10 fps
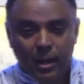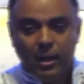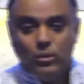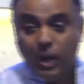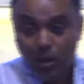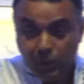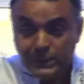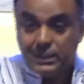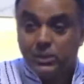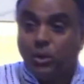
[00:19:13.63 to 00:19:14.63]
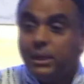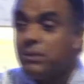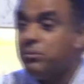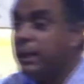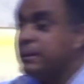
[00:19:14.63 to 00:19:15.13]
You can watch it. It's on
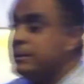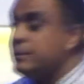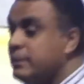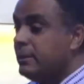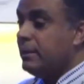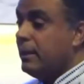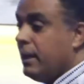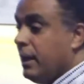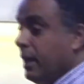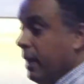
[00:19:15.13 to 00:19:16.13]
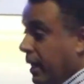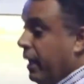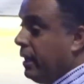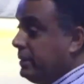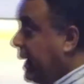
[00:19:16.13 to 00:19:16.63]
Netflix. Yeah.
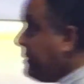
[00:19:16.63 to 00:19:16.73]
That's the